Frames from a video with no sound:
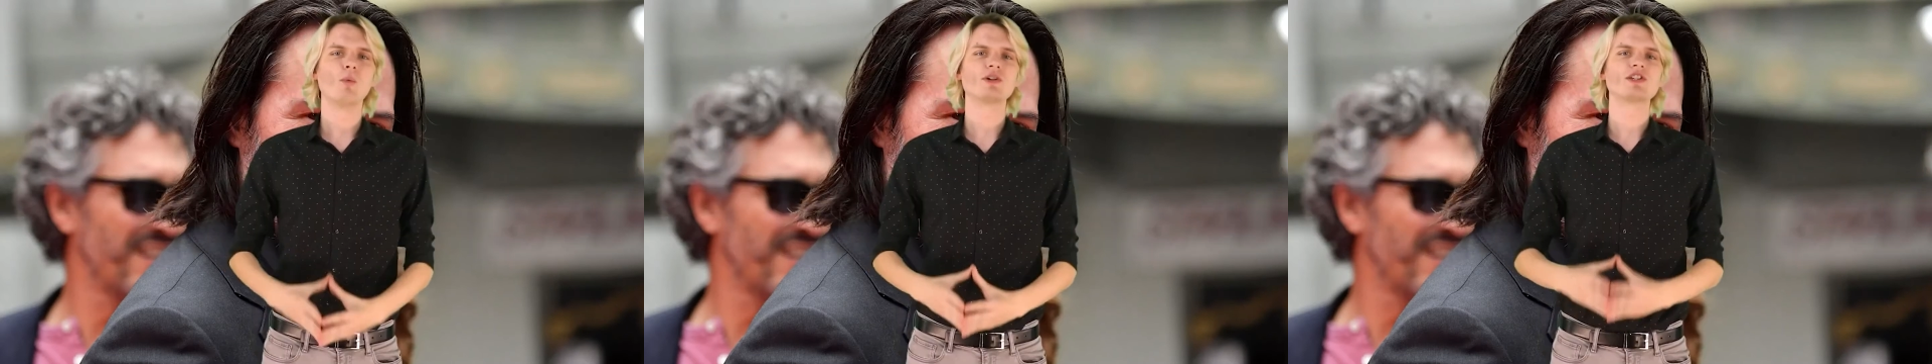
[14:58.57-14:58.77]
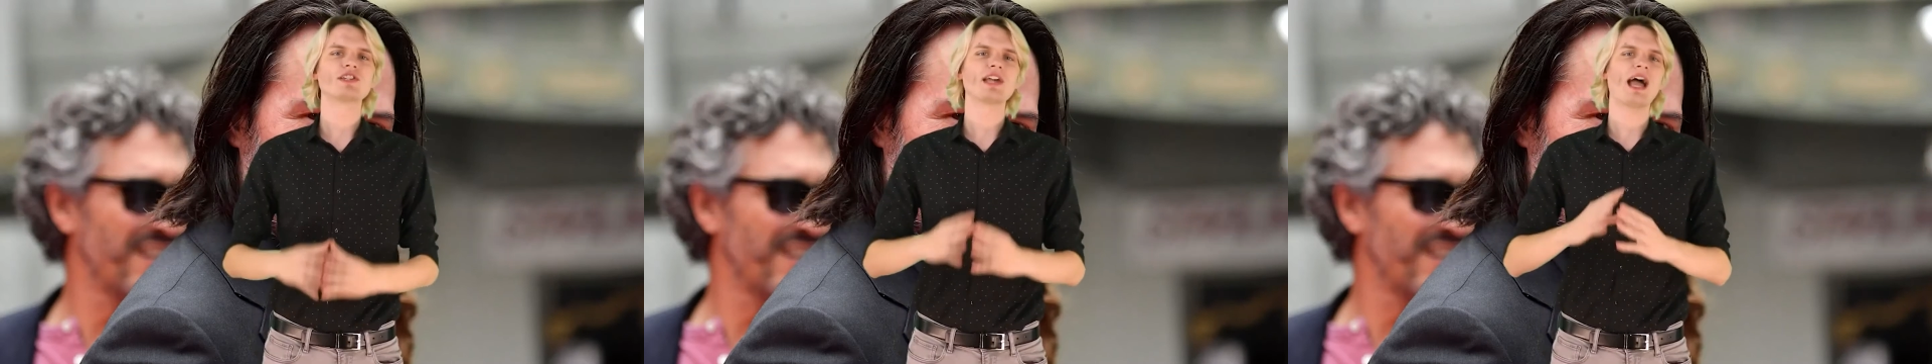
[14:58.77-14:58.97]

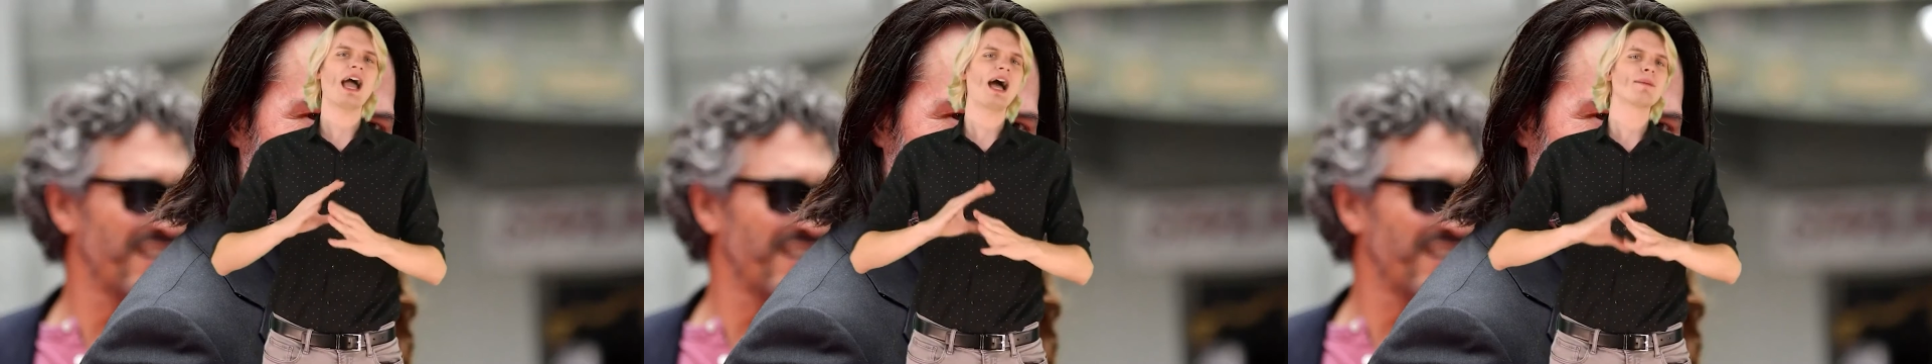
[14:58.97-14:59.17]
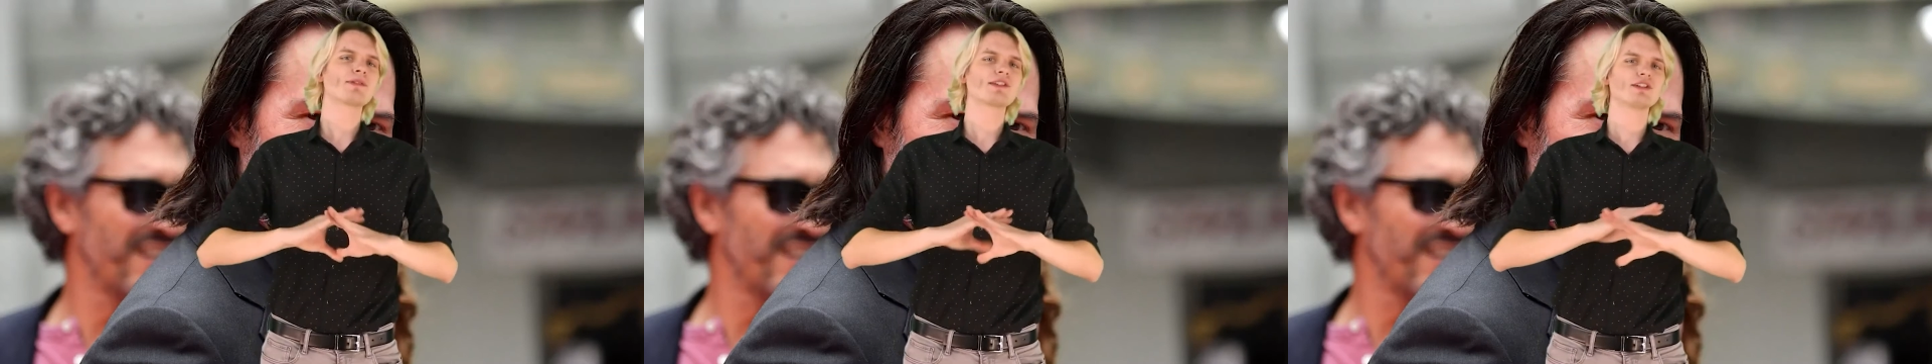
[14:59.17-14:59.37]
which is
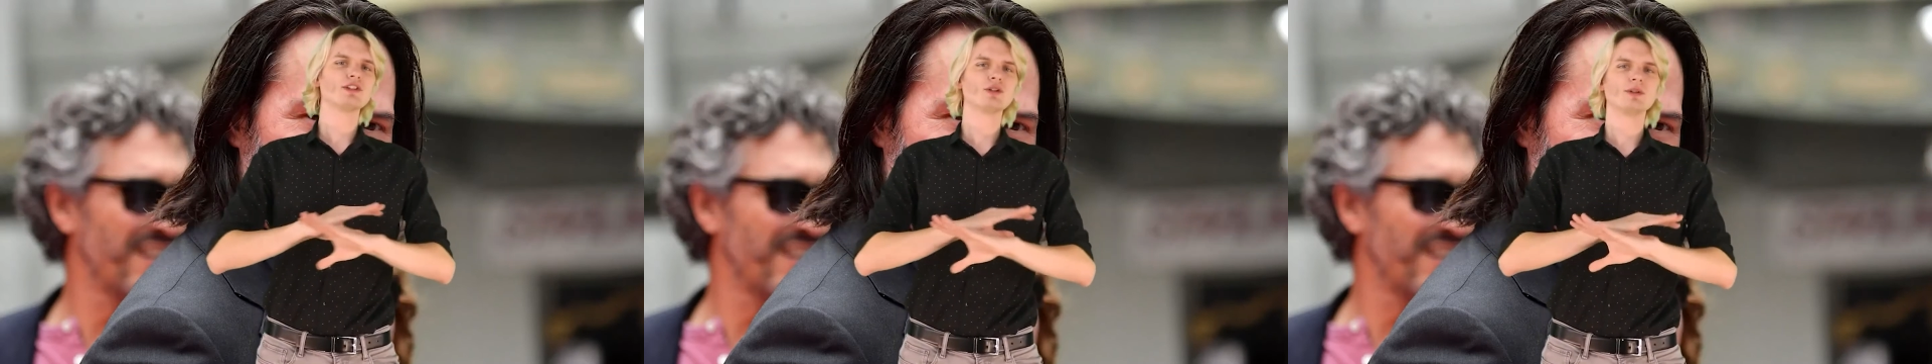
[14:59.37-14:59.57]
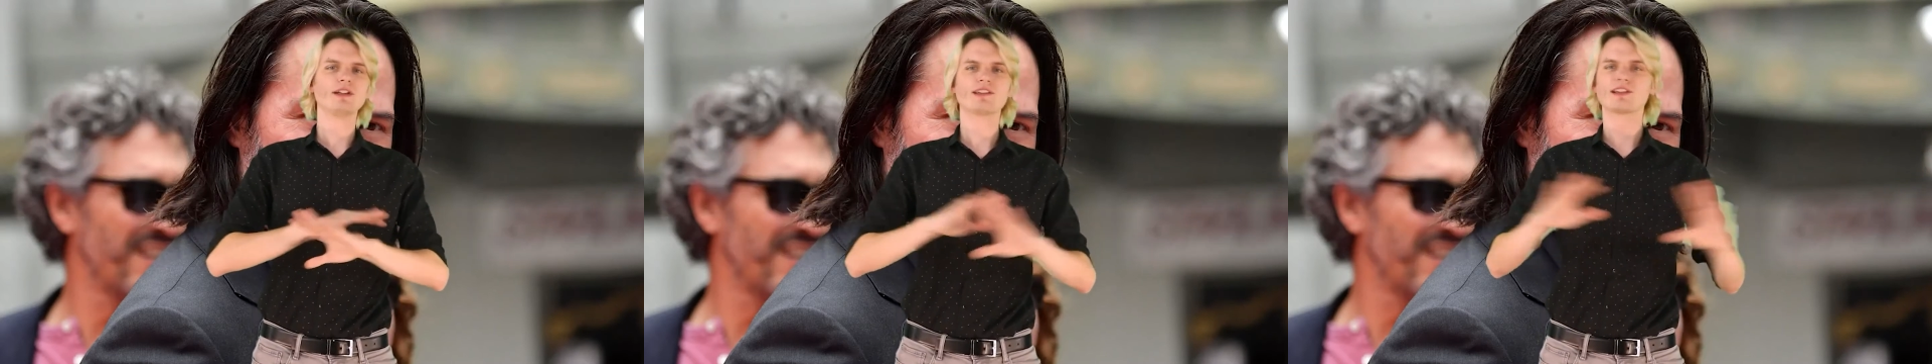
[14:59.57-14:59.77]

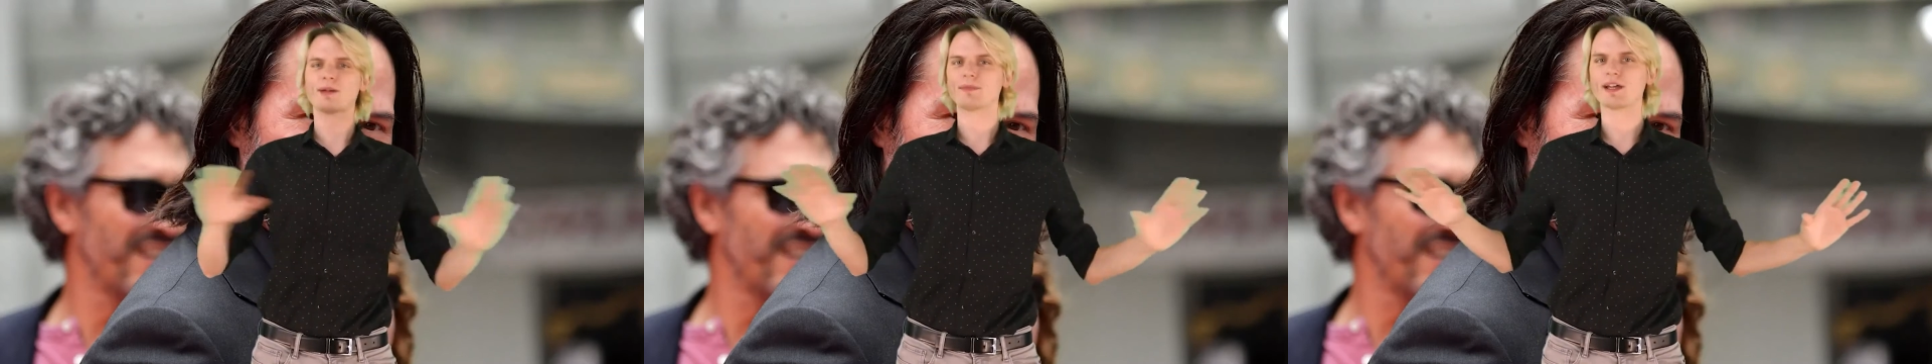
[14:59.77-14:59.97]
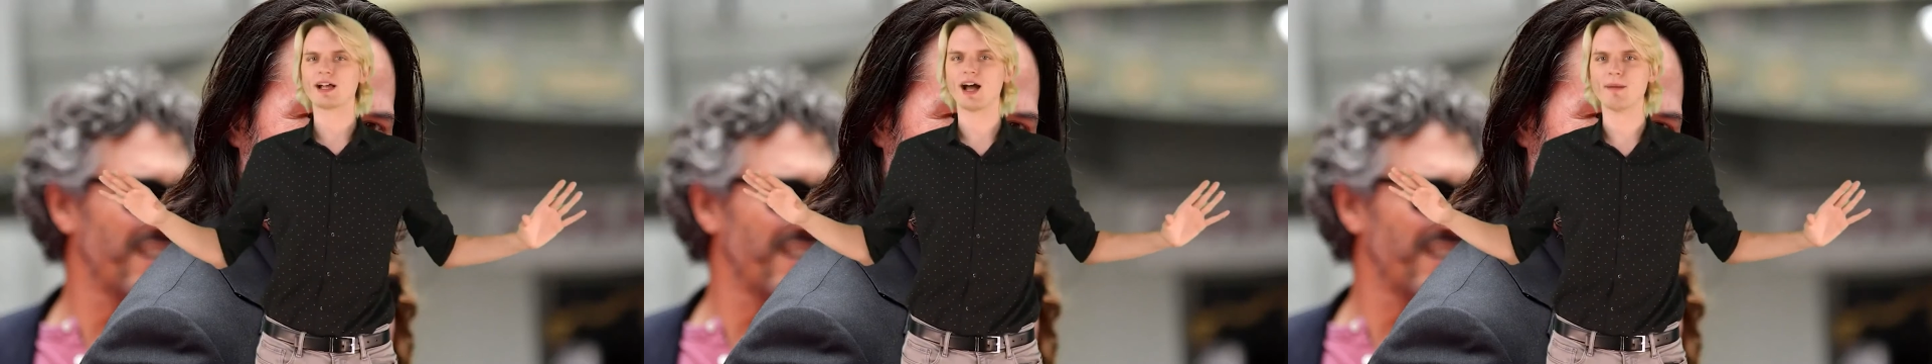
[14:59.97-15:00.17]
absolutely
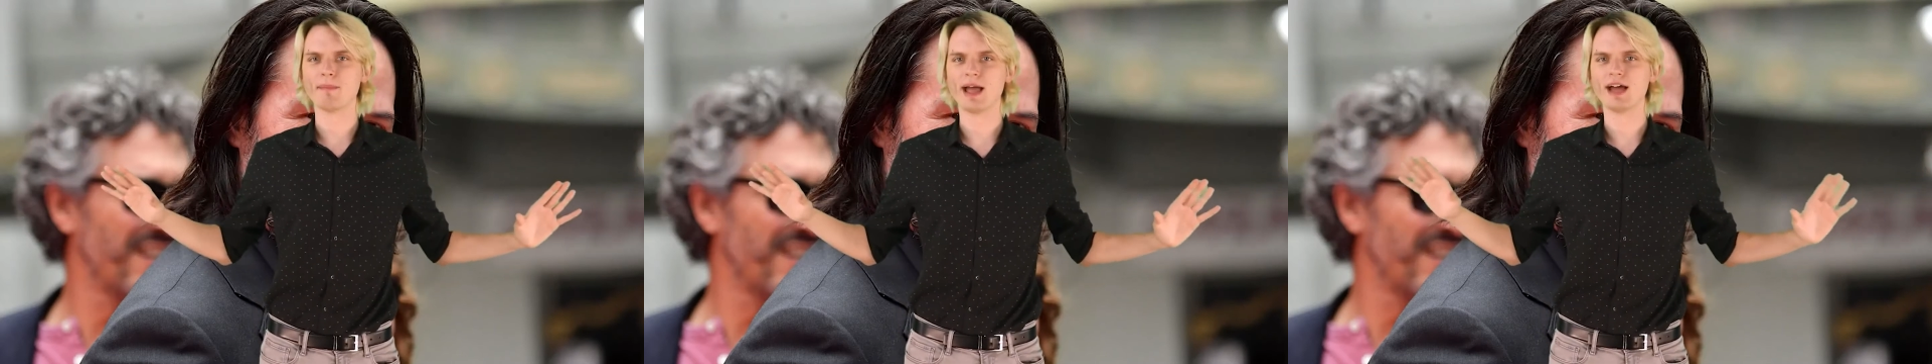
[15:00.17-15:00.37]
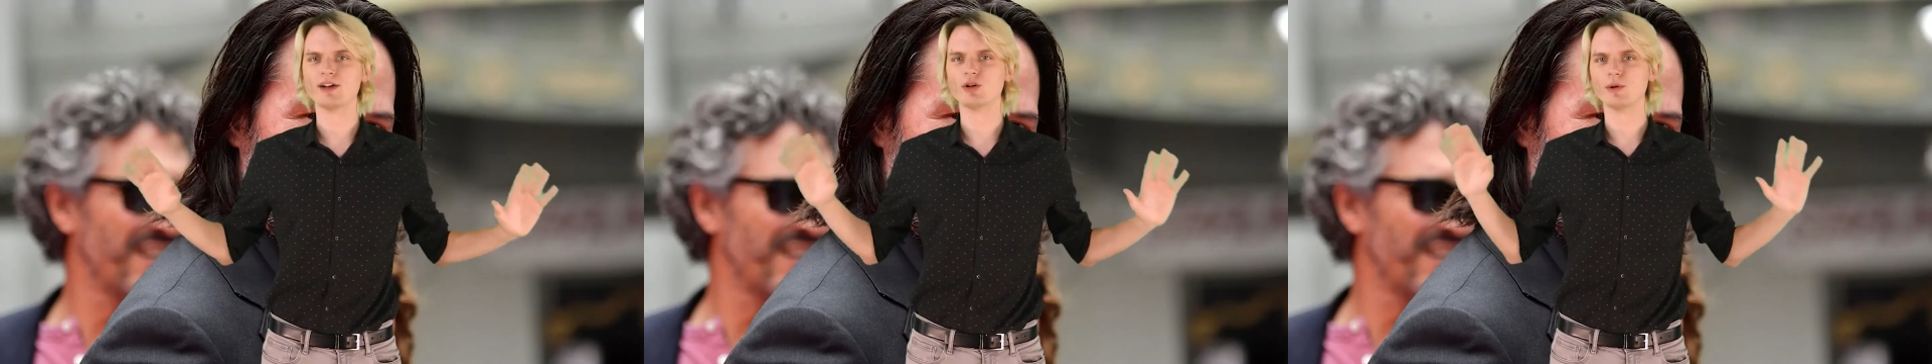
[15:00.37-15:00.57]
something a
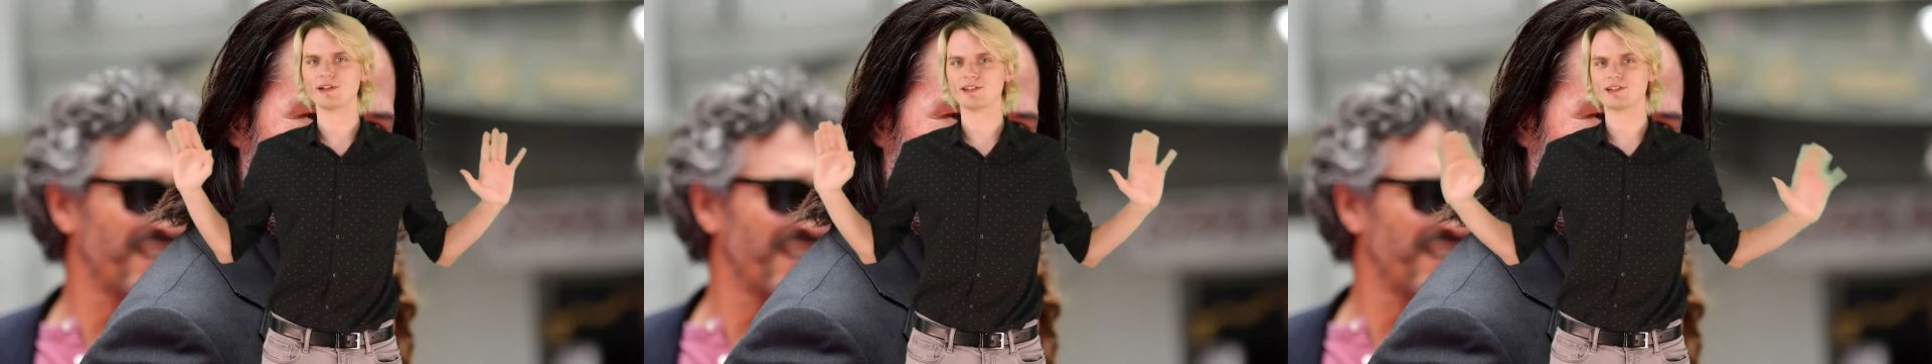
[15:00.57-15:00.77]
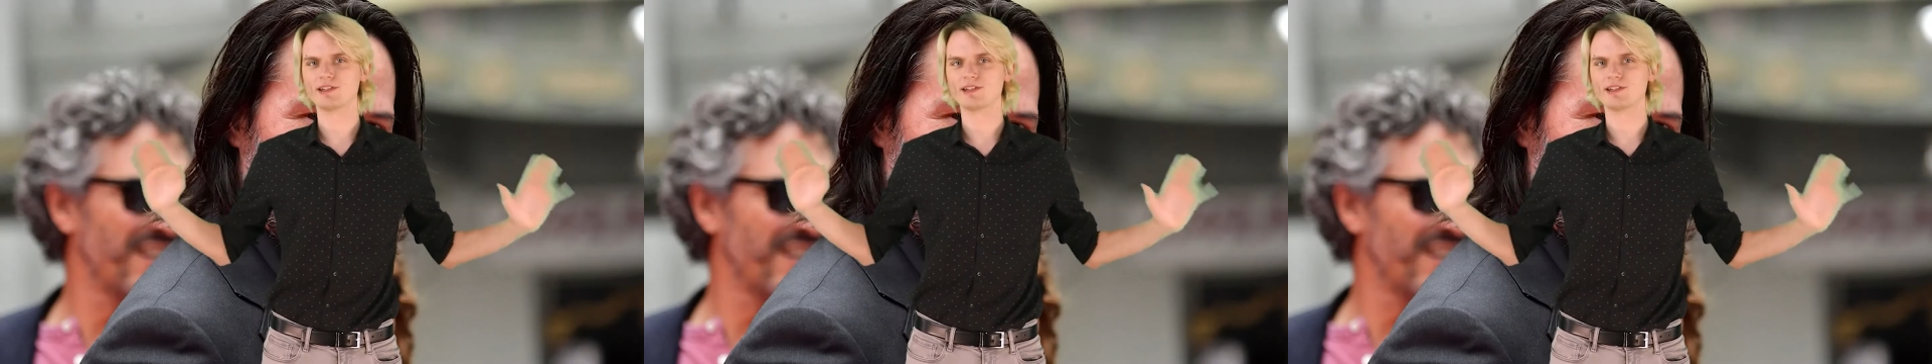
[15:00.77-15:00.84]
man who has